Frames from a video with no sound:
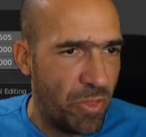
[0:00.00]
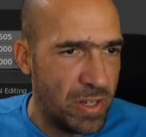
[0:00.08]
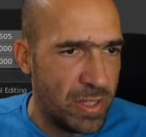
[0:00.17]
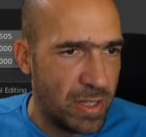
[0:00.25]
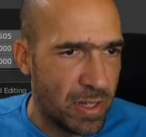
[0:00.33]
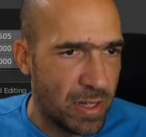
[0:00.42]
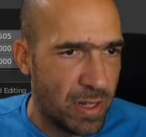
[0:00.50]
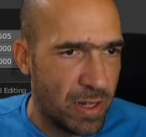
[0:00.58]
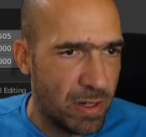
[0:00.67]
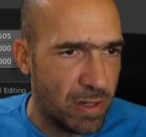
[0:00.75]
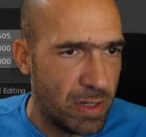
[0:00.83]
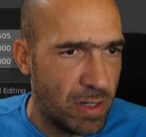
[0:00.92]
This thing
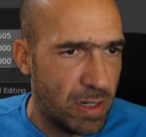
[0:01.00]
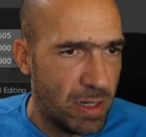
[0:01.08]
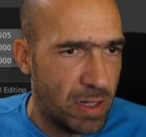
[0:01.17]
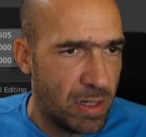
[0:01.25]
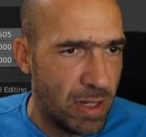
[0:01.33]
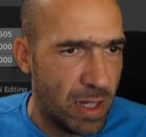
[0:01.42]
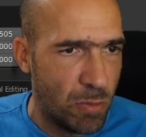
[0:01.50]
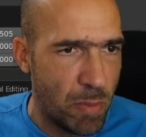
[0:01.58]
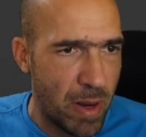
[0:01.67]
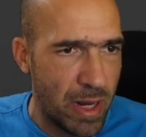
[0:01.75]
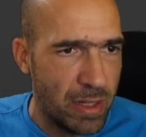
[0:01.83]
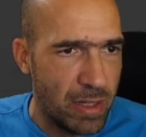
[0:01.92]
here that
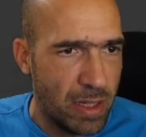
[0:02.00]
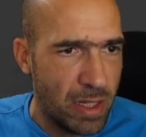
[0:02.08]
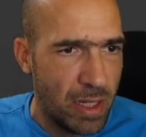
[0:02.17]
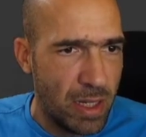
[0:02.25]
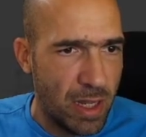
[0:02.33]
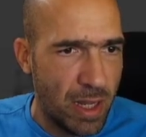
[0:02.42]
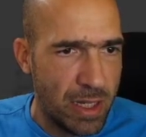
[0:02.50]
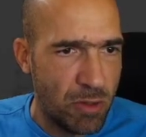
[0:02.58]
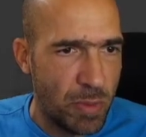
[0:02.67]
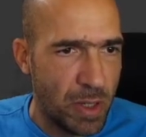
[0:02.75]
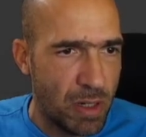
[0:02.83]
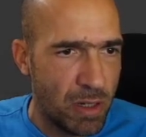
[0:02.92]
we made has
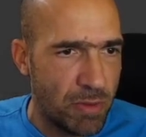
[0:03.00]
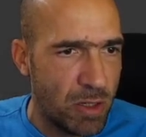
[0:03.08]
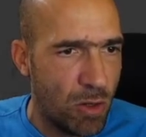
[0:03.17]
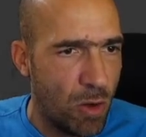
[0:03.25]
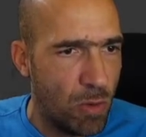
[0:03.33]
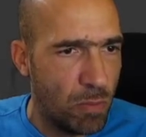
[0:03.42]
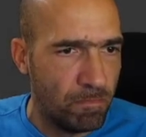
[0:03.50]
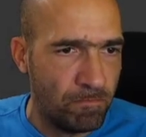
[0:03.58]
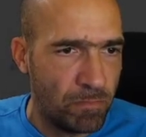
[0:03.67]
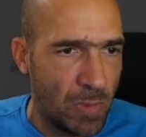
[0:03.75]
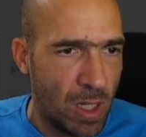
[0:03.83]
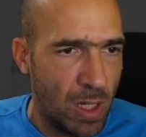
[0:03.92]
to be curved. So
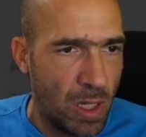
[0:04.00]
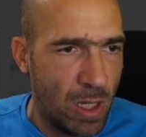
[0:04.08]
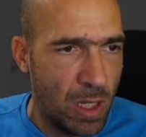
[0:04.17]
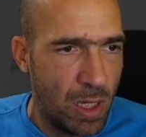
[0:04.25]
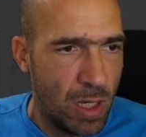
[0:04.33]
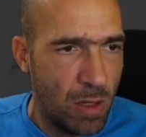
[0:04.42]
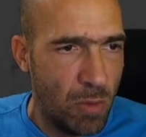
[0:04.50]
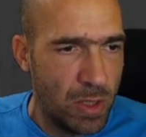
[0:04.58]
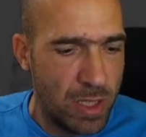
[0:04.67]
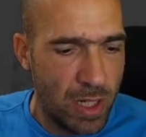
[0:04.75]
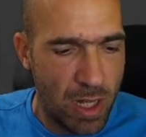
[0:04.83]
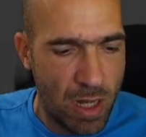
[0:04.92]

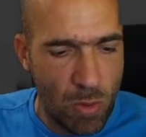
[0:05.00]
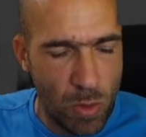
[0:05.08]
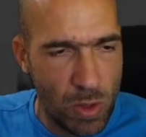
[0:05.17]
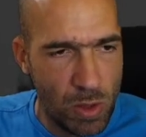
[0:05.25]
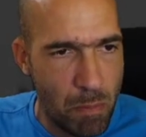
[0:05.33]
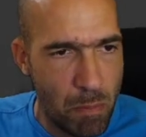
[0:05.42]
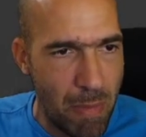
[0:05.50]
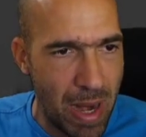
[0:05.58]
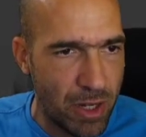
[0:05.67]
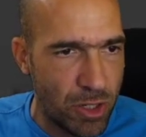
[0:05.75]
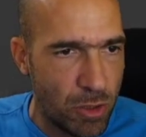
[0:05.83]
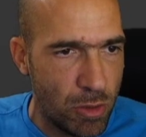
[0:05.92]
we'll see how we will
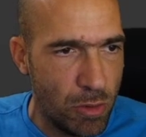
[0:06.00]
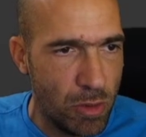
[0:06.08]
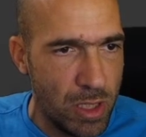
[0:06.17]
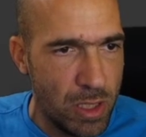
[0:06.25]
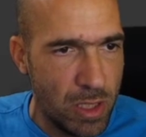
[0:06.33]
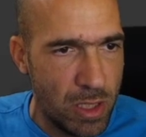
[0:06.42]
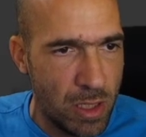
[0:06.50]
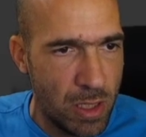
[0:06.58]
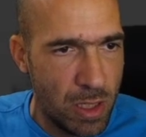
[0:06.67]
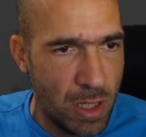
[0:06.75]
manage to do this.